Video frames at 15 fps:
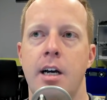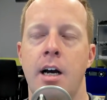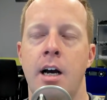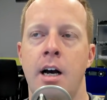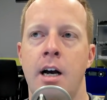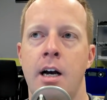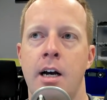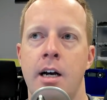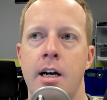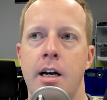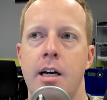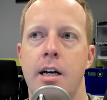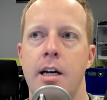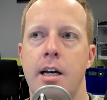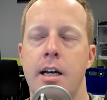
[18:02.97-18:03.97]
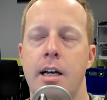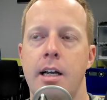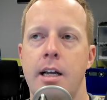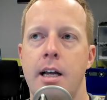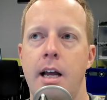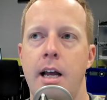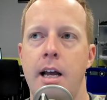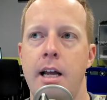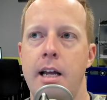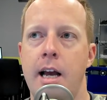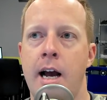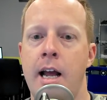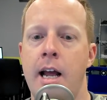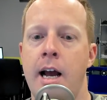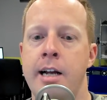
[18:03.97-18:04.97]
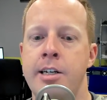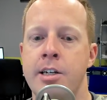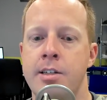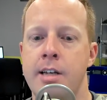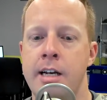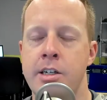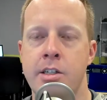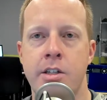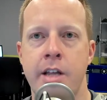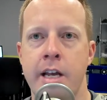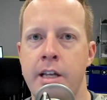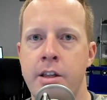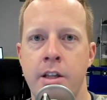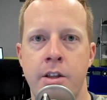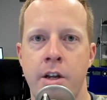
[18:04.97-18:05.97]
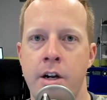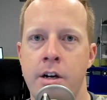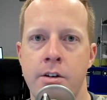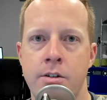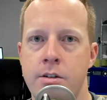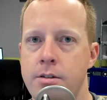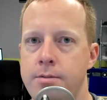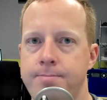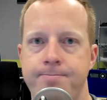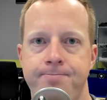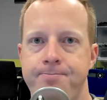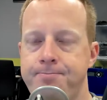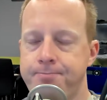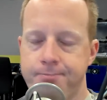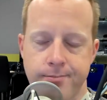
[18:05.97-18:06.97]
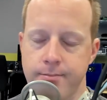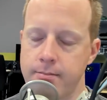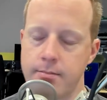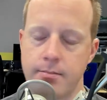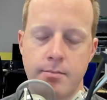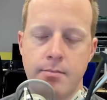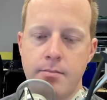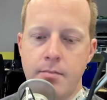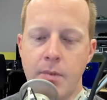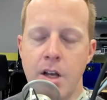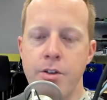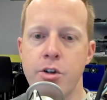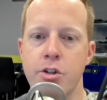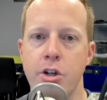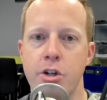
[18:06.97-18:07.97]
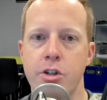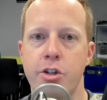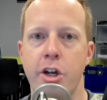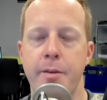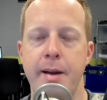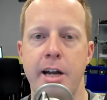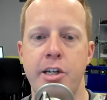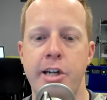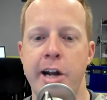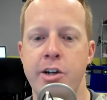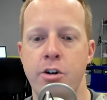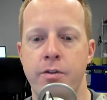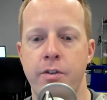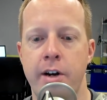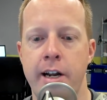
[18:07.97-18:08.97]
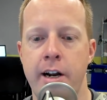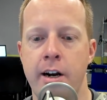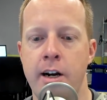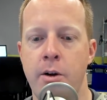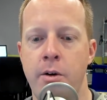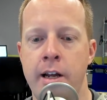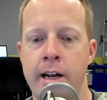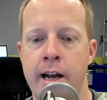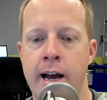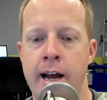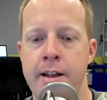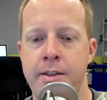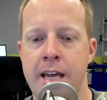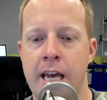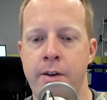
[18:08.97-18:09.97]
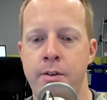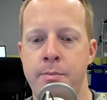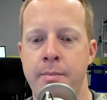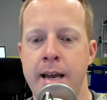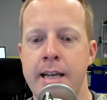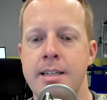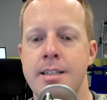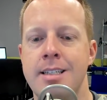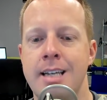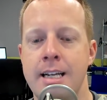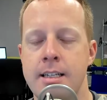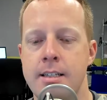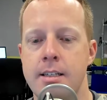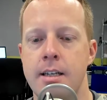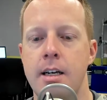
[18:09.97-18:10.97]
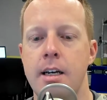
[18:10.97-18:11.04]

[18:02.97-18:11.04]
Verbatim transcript: I just think that there's going to be a changeover here, and I think it would make sense.